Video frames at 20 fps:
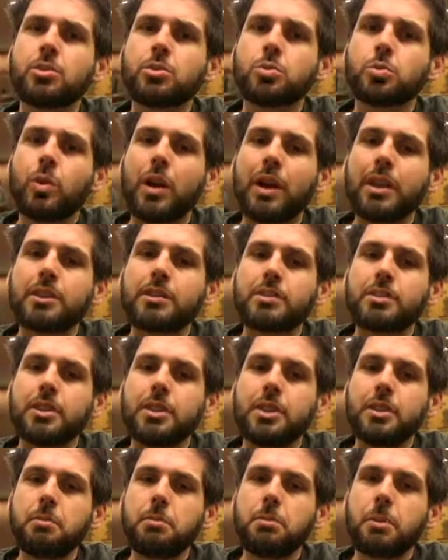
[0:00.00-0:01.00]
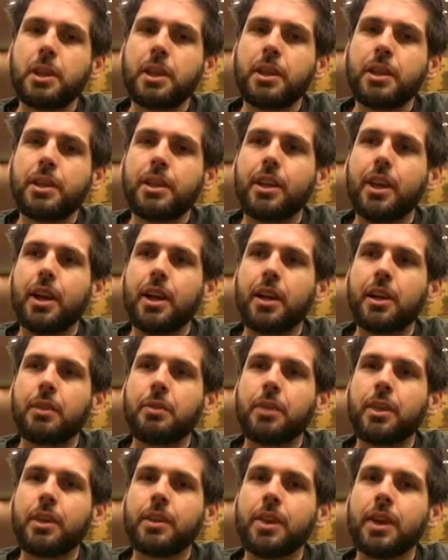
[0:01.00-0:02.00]
directly, but
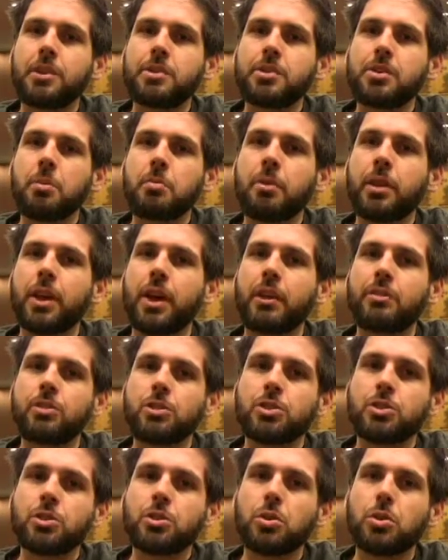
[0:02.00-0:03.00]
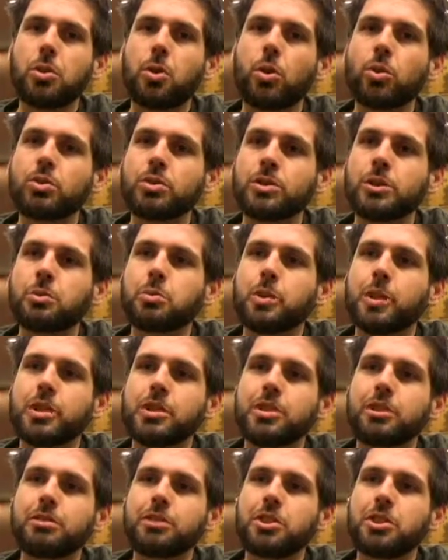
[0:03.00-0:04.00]
that's something I've also only
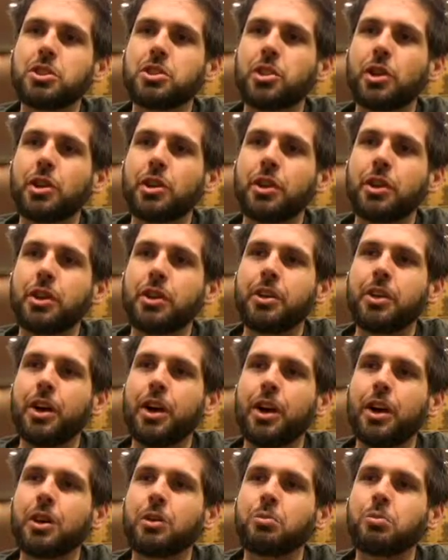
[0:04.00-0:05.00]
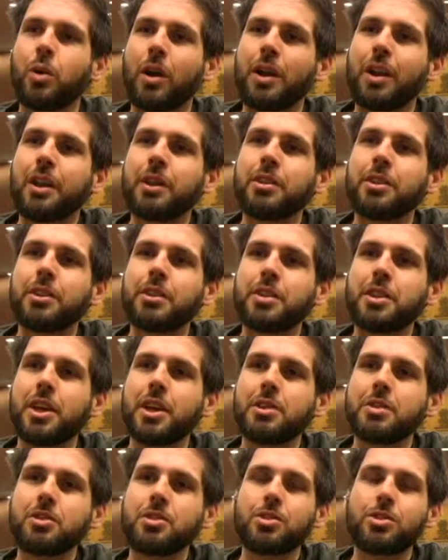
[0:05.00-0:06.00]
recently started running the
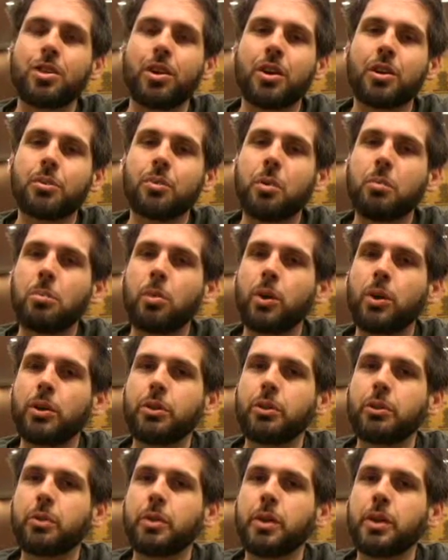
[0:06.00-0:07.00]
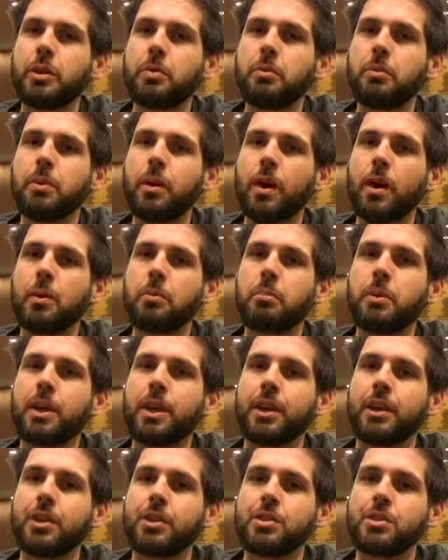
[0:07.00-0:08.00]
tests on 1.3
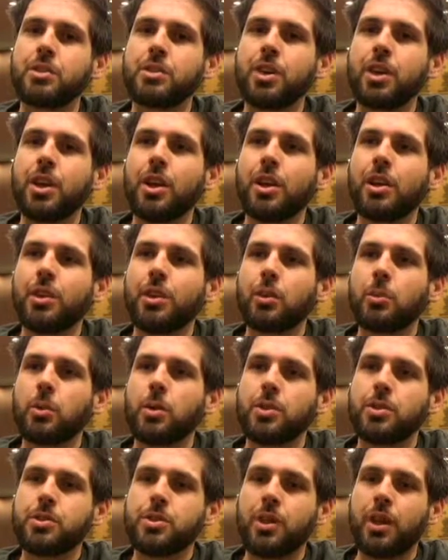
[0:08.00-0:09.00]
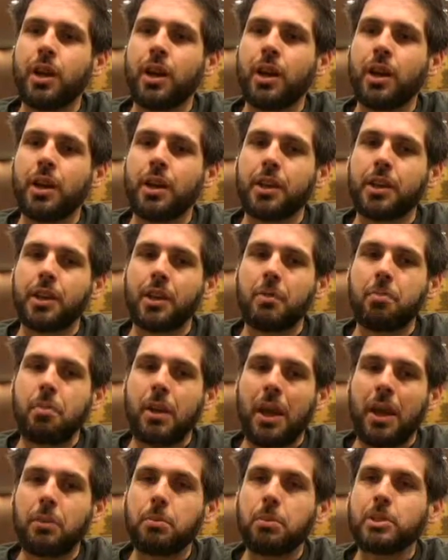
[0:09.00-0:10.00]
because there was a
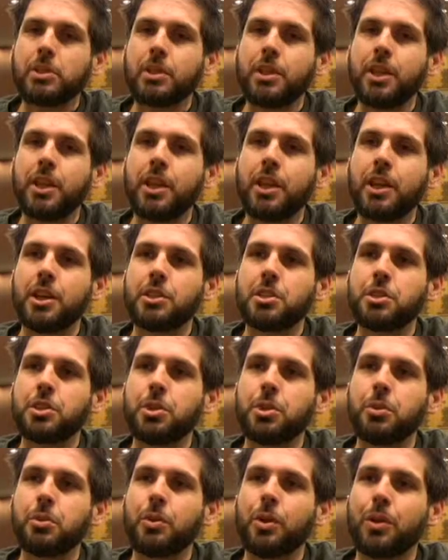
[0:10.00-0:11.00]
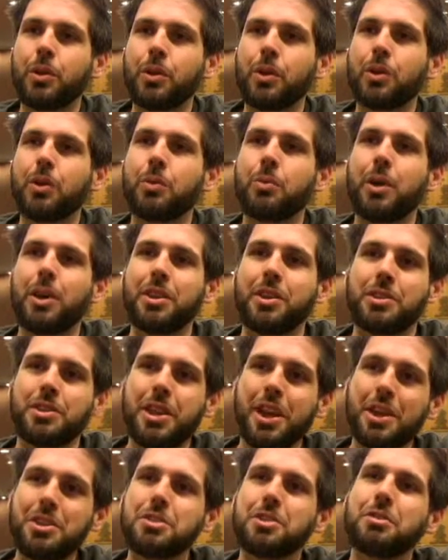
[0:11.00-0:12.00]
compatibility issue with the way the
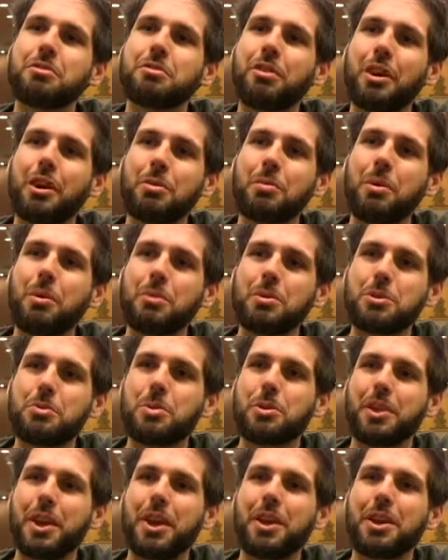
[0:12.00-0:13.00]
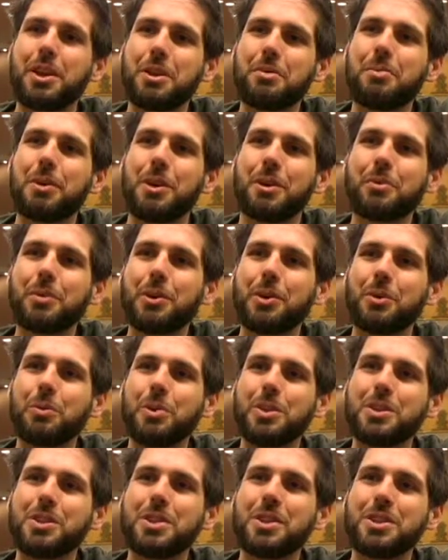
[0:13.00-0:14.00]
test environment was pretending to be a real
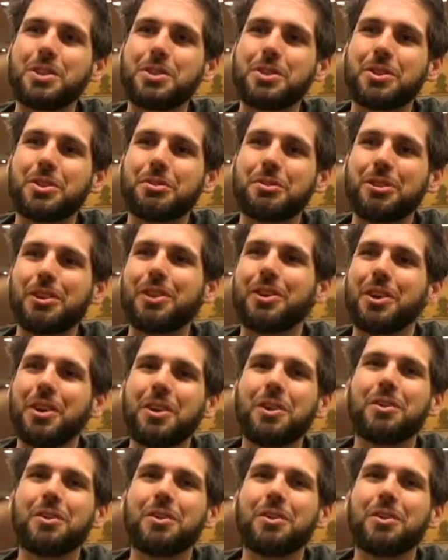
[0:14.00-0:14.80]
WSGI server.